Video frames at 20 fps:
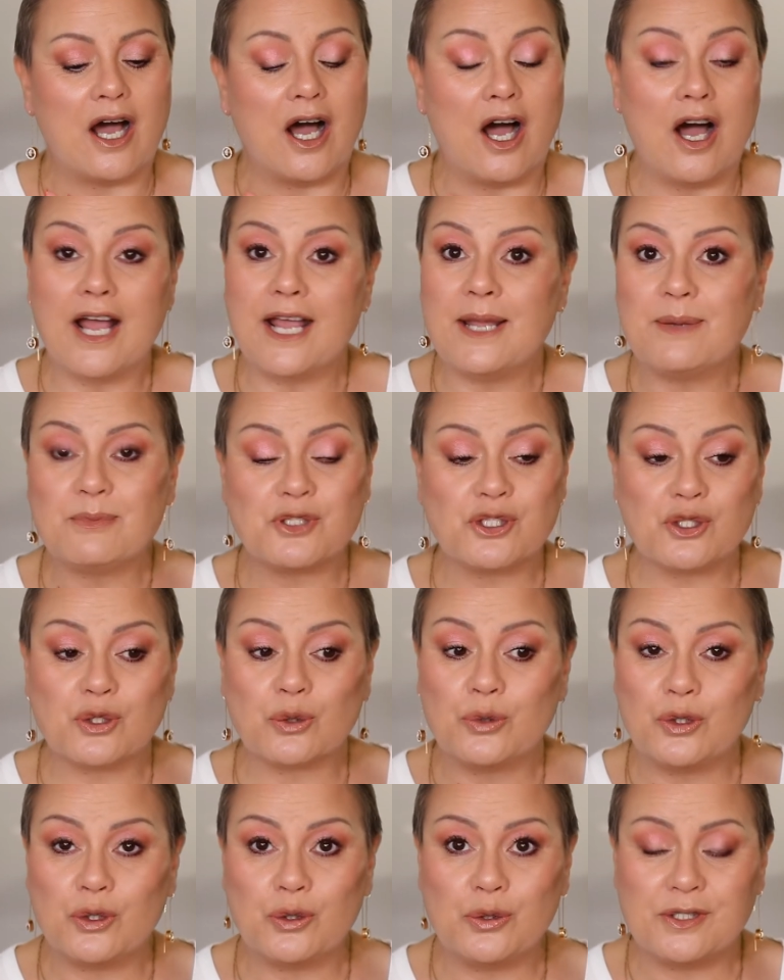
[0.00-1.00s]
I am
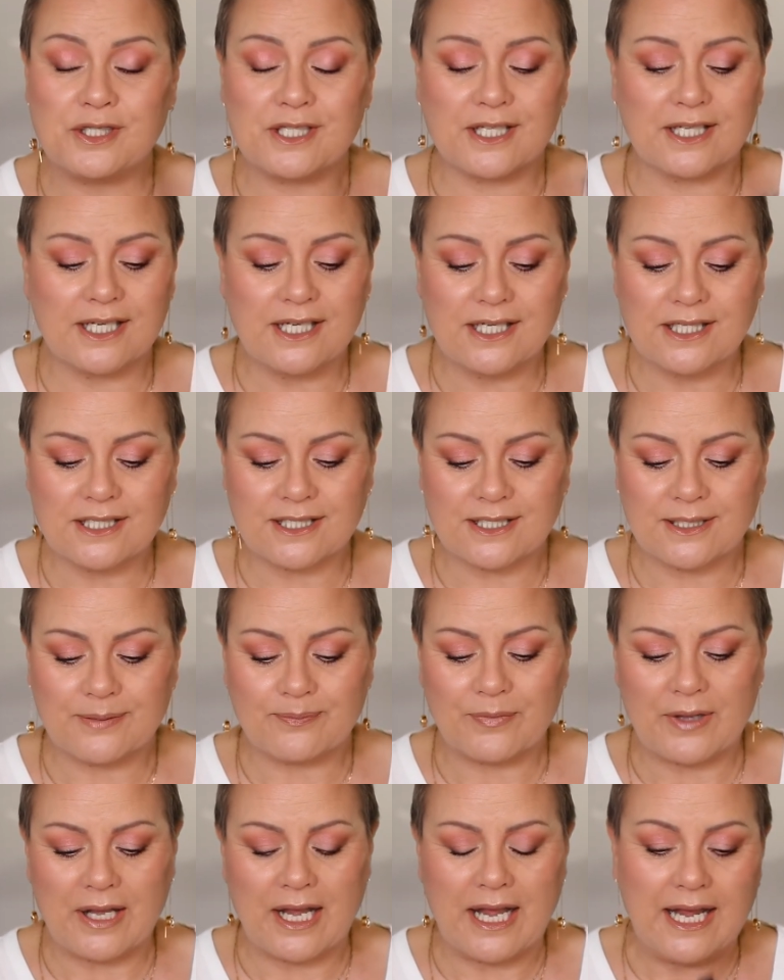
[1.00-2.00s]
still using it,
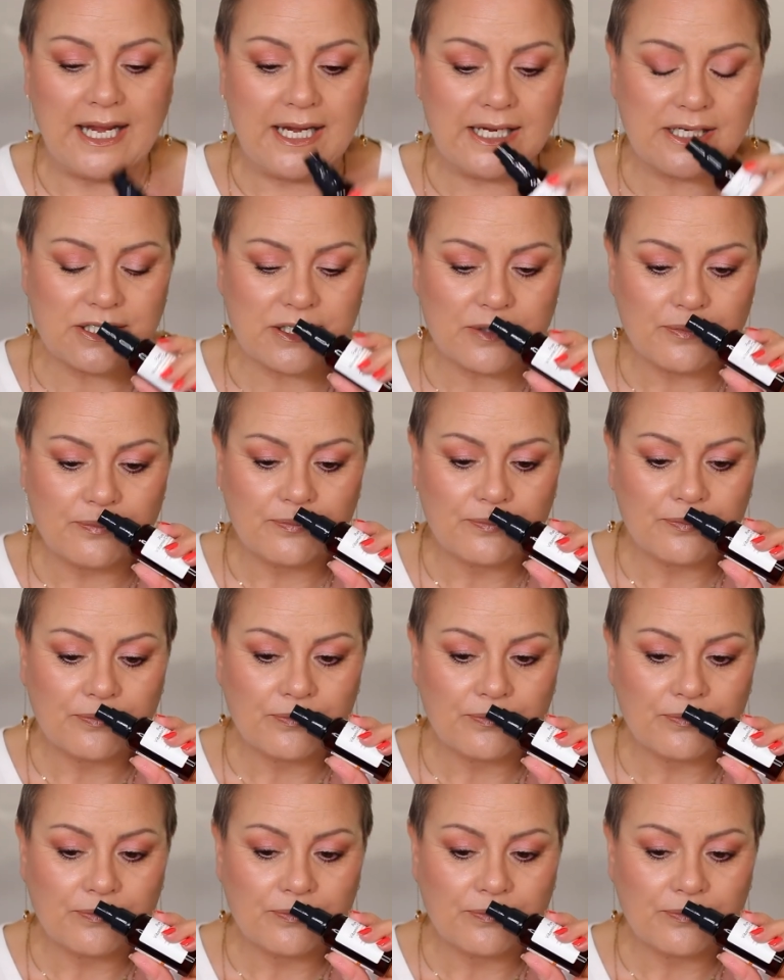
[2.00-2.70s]
and